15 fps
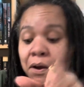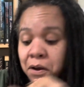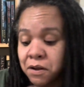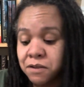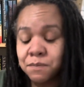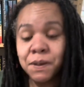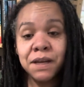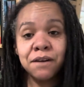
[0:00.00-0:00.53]

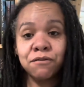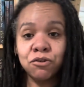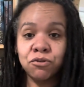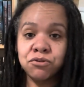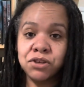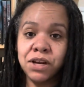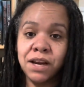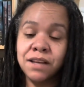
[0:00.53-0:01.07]
Speaking of
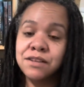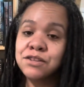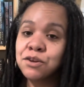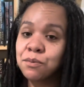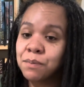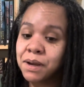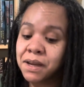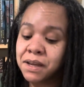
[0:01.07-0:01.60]
crocheting,
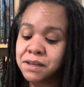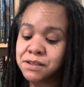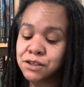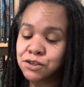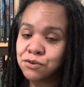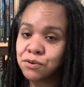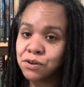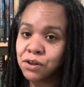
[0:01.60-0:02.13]
so my
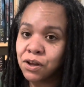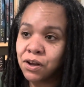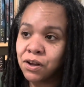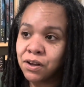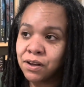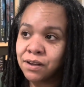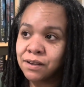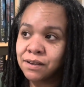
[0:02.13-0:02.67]
sister-in-law